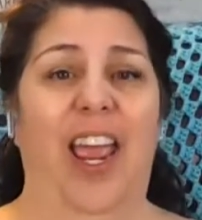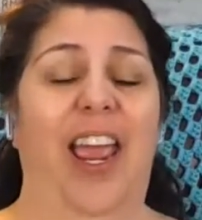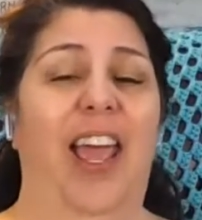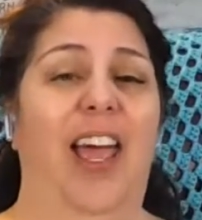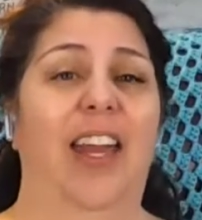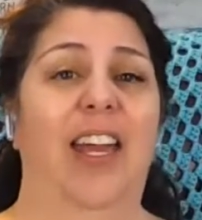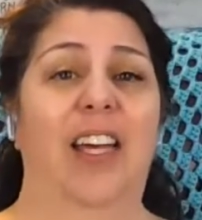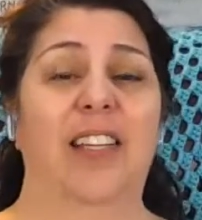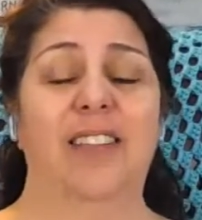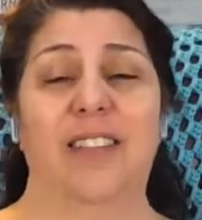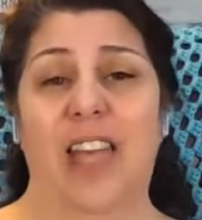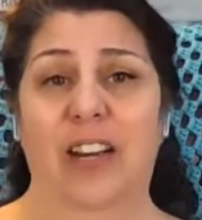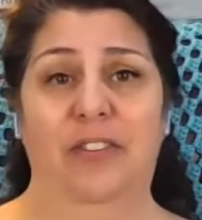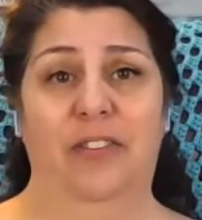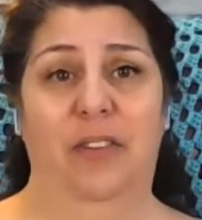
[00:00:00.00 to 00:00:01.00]
And
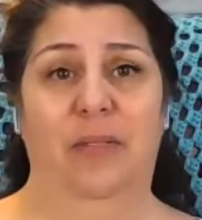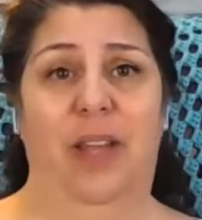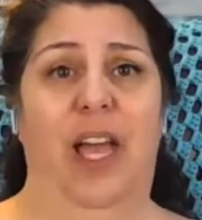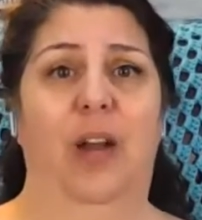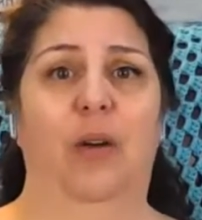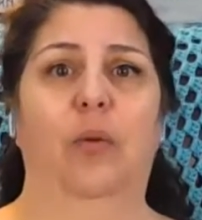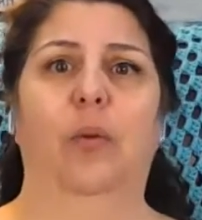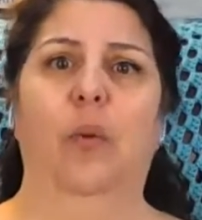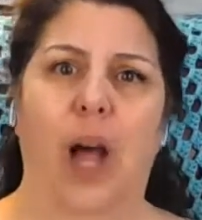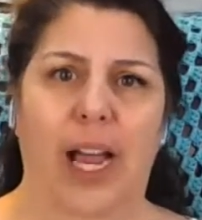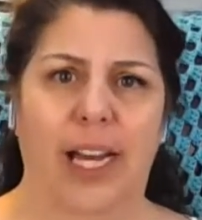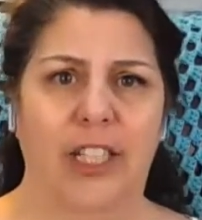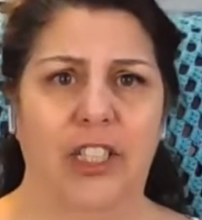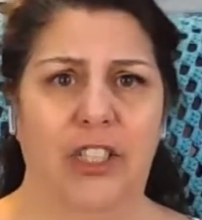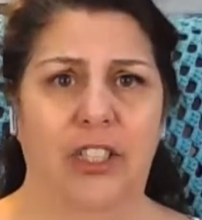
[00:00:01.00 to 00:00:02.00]
aside from that,
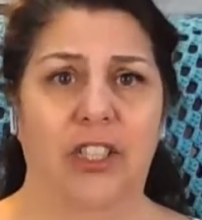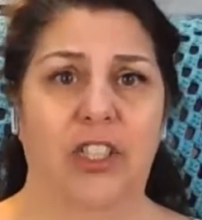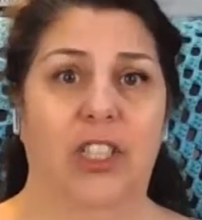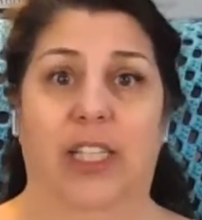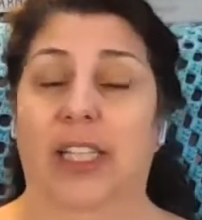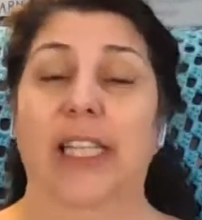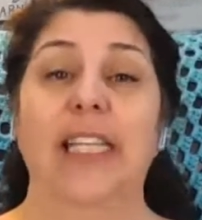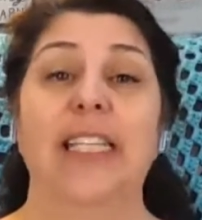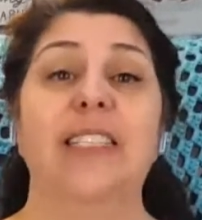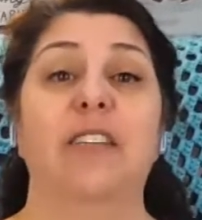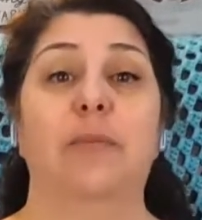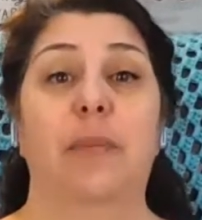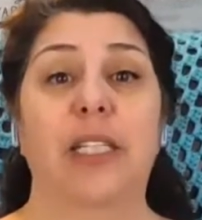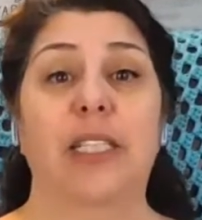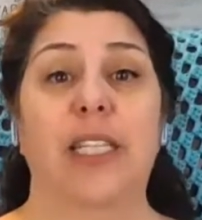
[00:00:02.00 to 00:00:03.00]
why should she? These
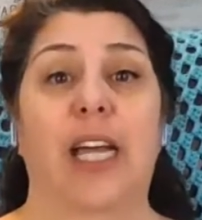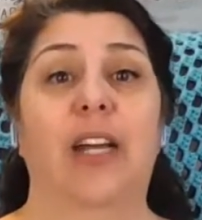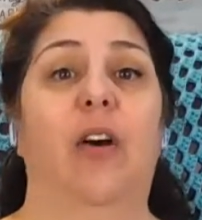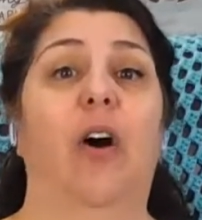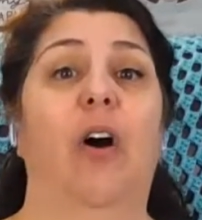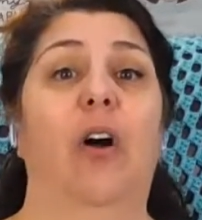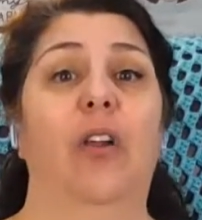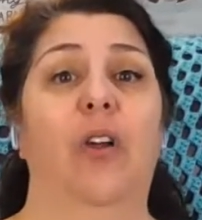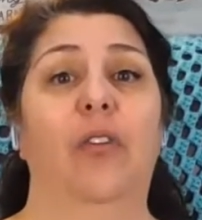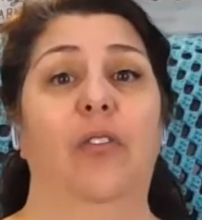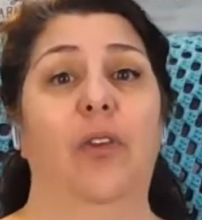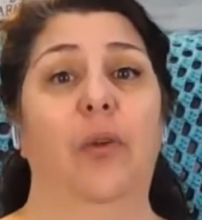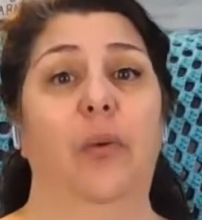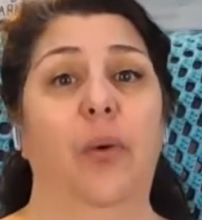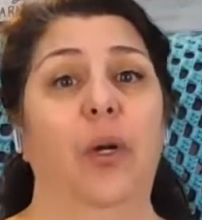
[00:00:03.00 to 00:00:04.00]
have been done all
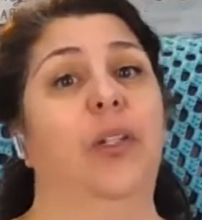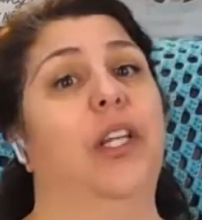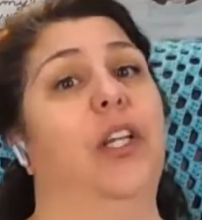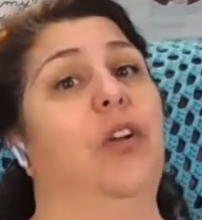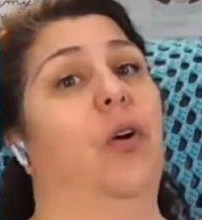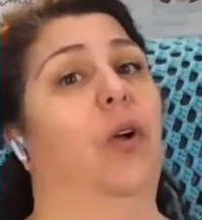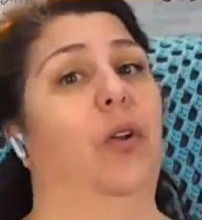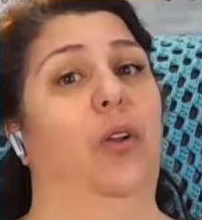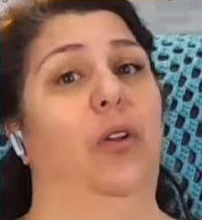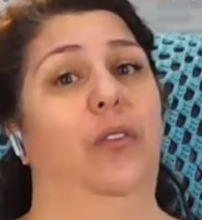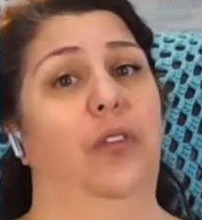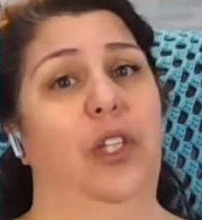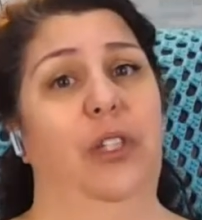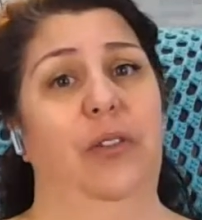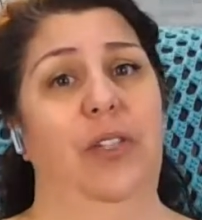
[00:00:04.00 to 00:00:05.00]
over the world and all
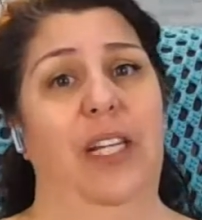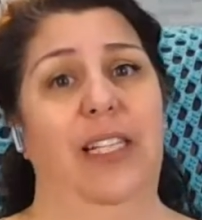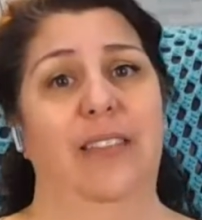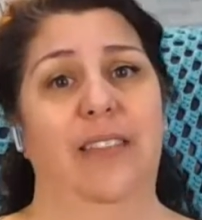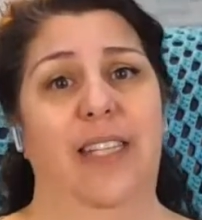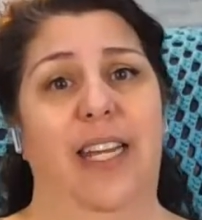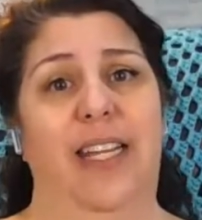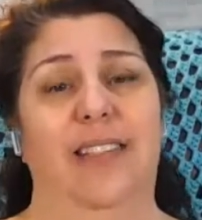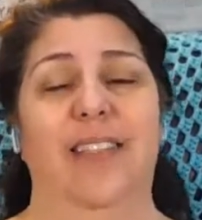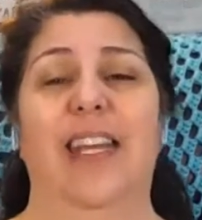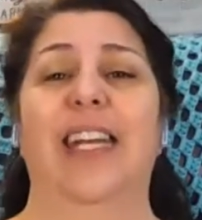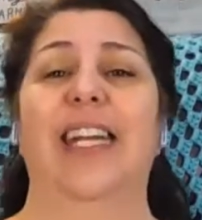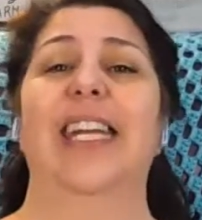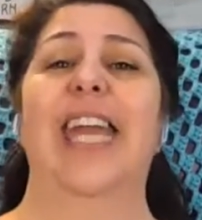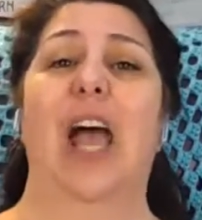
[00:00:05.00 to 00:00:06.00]
over the United States.
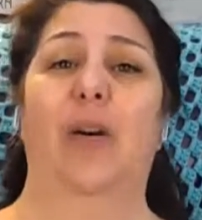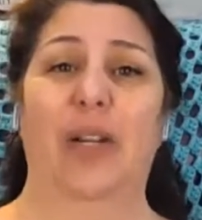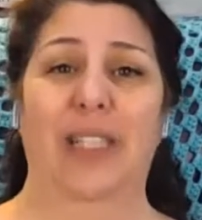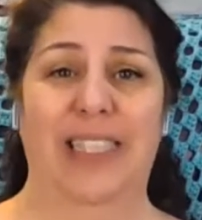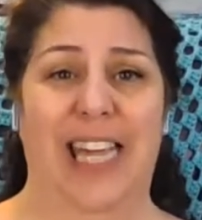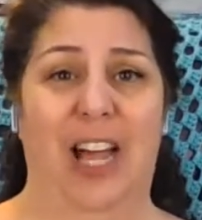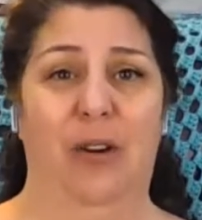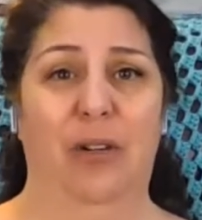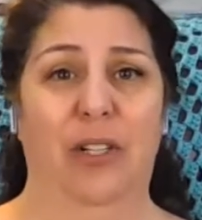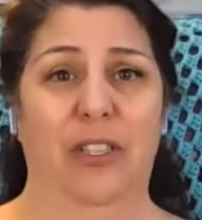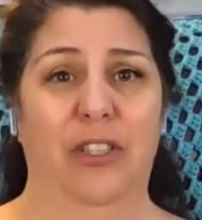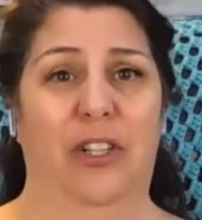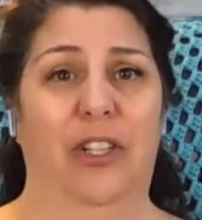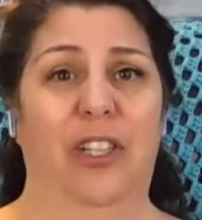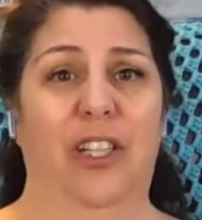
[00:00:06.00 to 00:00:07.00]
Now it's our
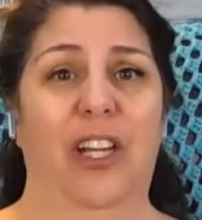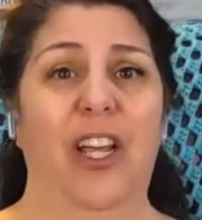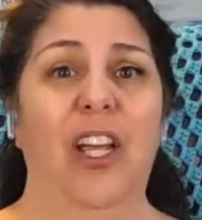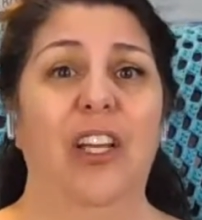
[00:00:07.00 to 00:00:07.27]
turn.